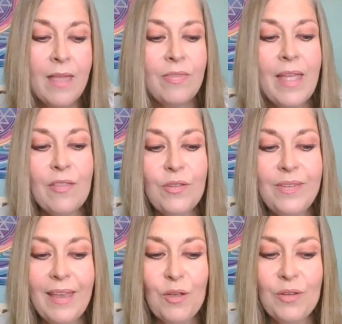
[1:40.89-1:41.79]
Now, the
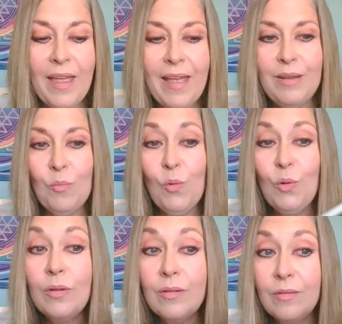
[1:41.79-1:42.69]
second
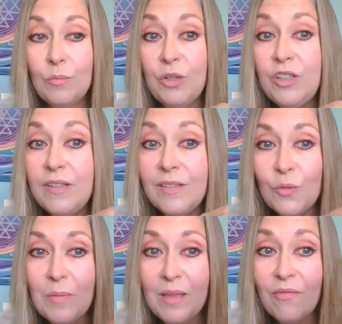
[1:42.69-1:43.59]
animal, which is
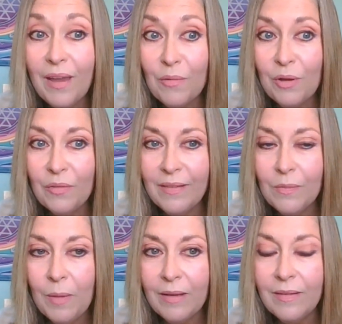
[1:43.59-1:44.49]
to me very
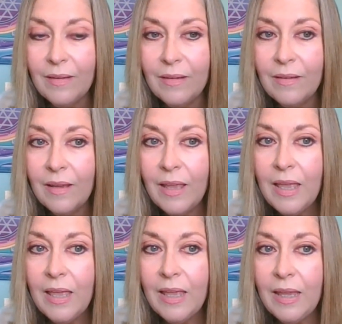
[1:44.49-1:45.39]
unexpected,
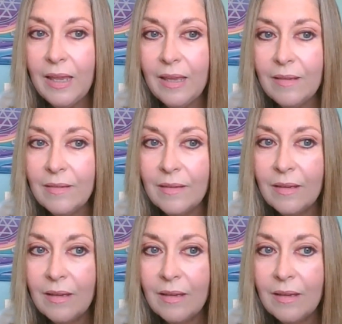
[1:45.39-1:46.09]
is